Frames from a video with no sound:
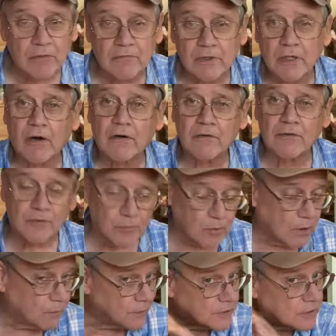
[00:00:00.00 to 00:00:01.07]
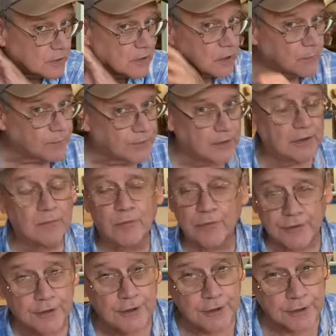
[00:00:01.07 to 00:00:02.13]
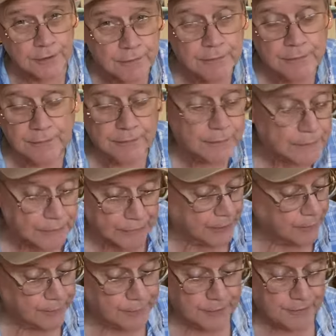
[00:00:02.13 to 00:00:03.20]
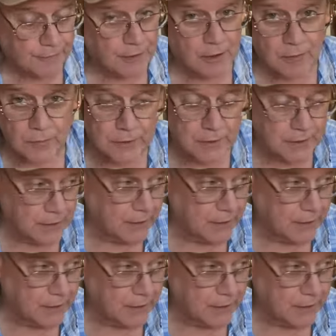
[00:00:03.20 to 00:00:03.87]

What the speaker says: regardless of what Mrs. Stump says, was good. Ain't nothing wrong with it. They